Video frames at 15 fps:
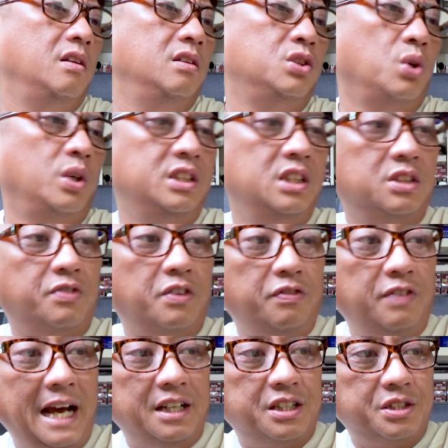choices for
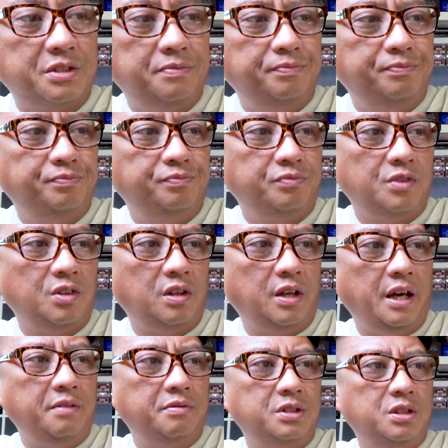flash.
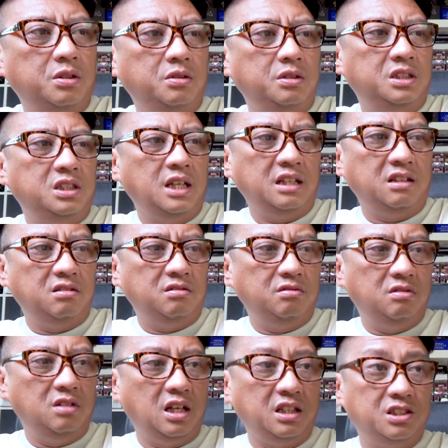Okay, so it's not
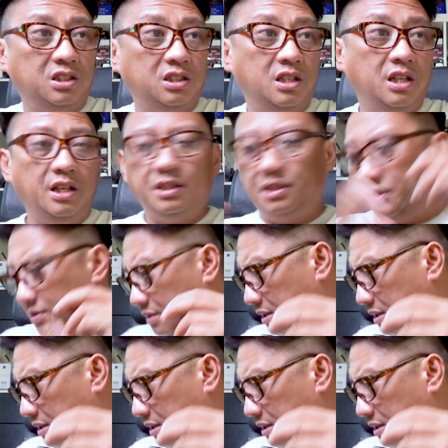just this.